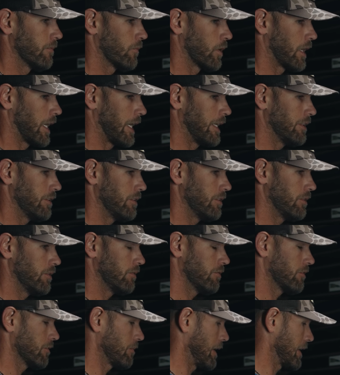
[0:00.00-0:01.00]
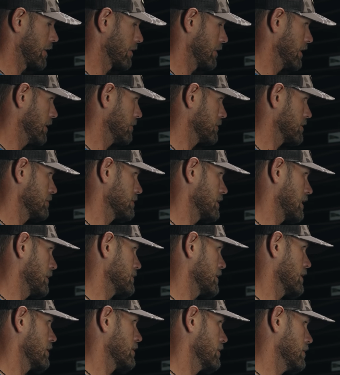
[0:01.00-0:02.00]
what I do for my grip,
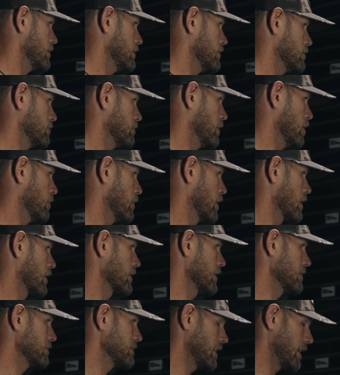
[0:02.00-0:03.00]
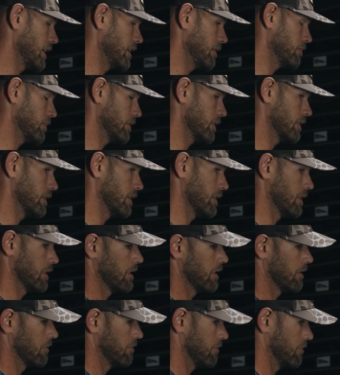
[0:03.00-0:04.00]
sometimes I'll use Bowmar grip tape.
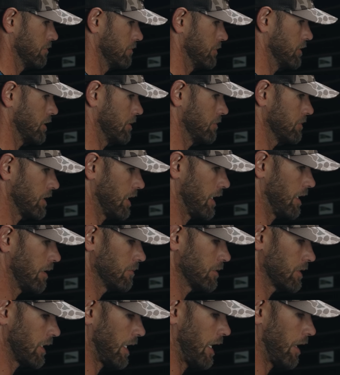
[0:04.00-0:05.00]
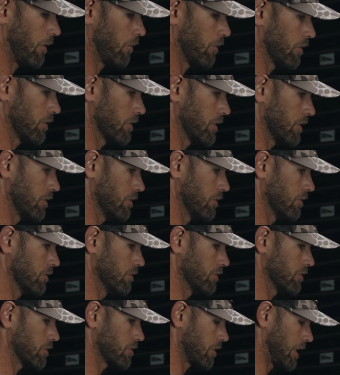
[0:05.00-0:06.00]
Sometimes I will
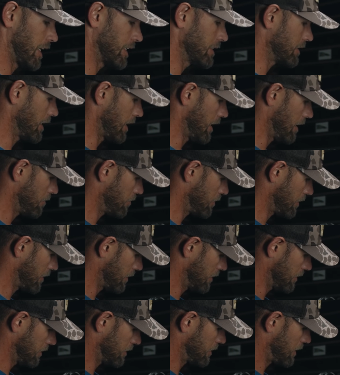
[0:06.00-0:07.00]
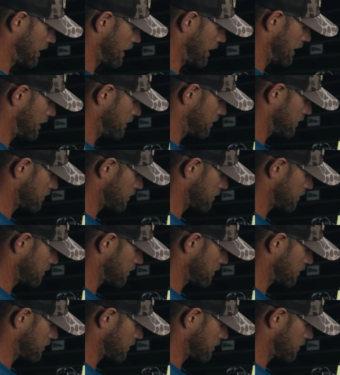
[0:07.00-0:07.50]
use tread tape instead,